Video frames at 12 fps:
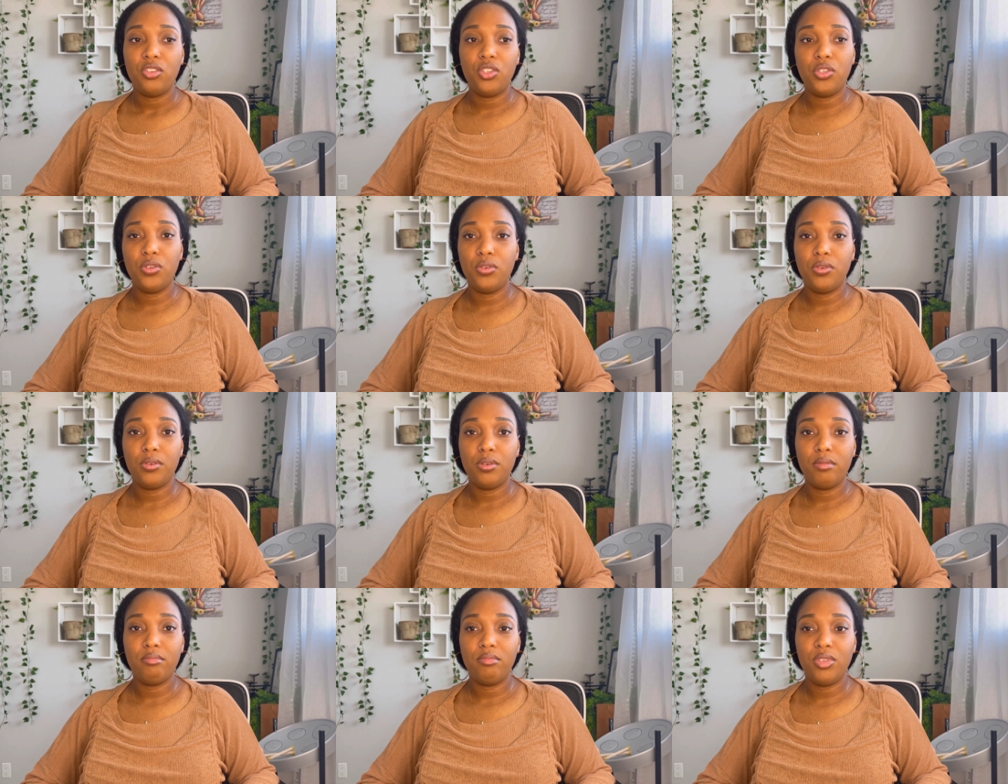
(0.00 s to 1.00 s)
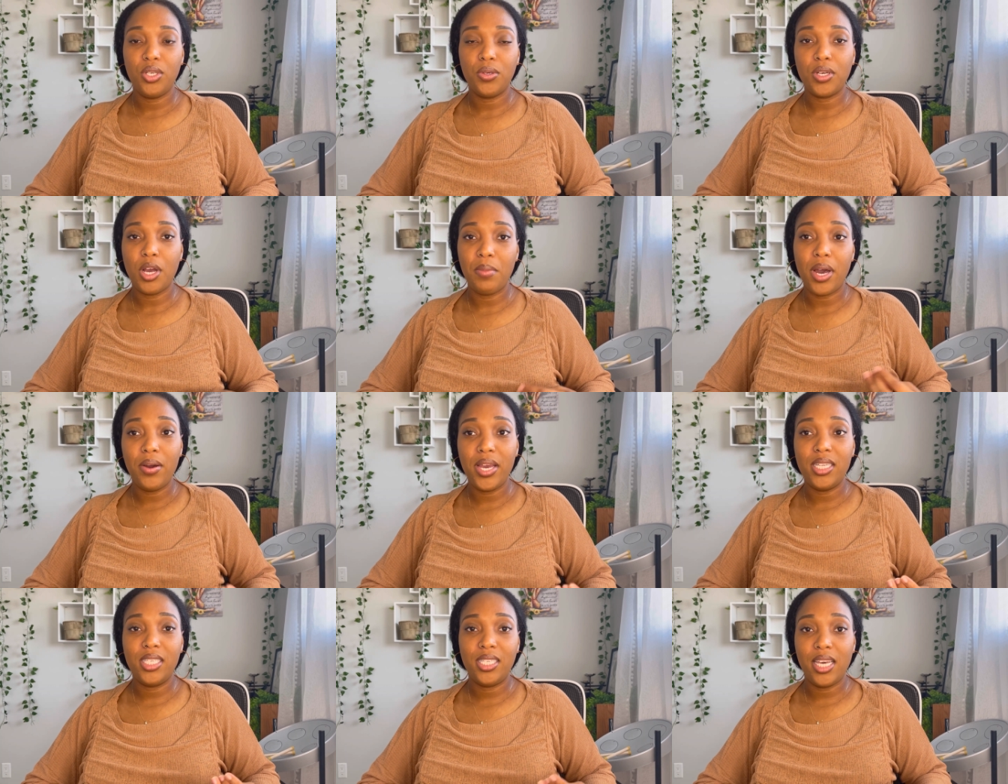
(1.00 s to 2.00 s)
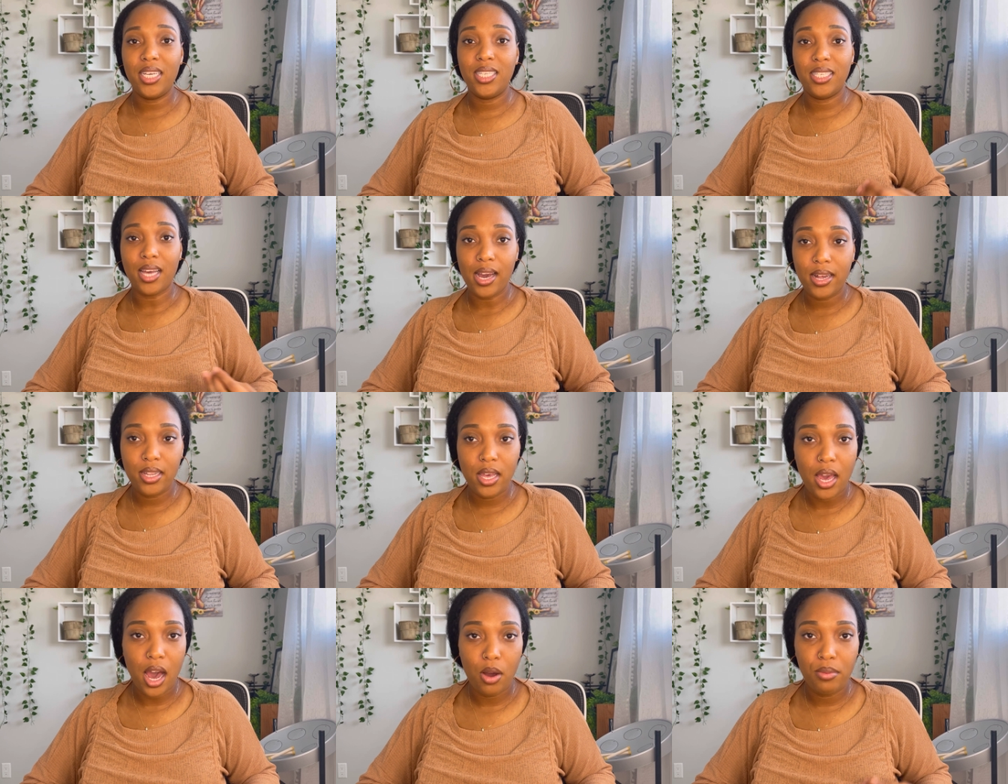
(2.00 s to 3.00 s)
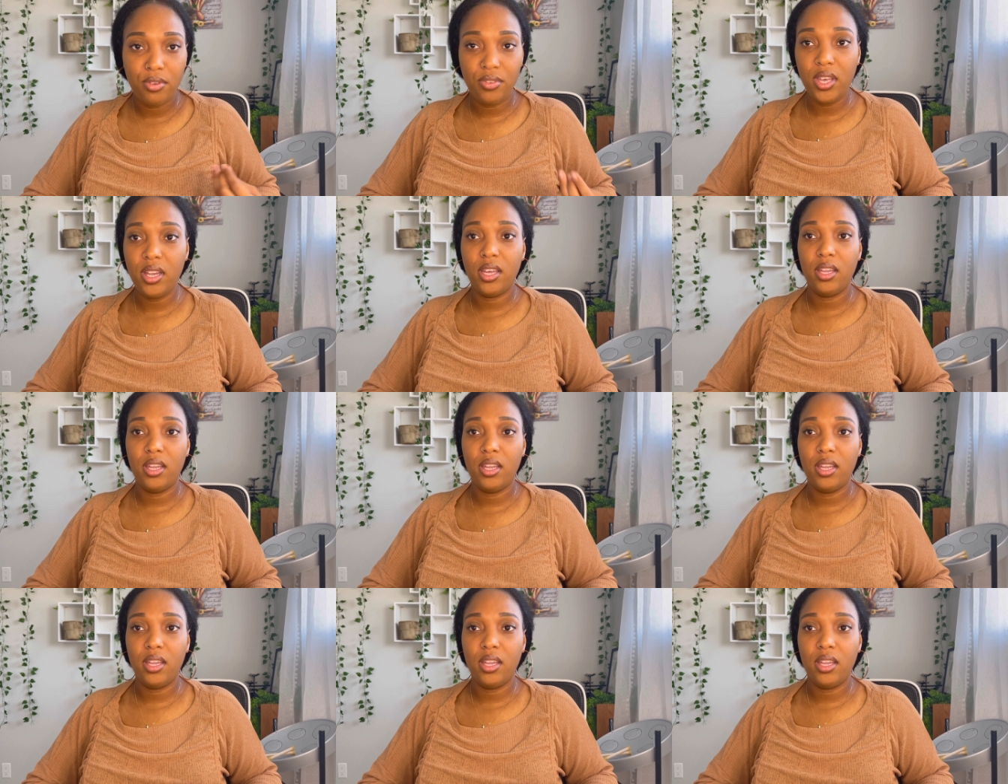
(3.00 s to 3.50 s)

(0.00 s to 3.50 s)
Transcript: to come out and say exactly how I'm feeling.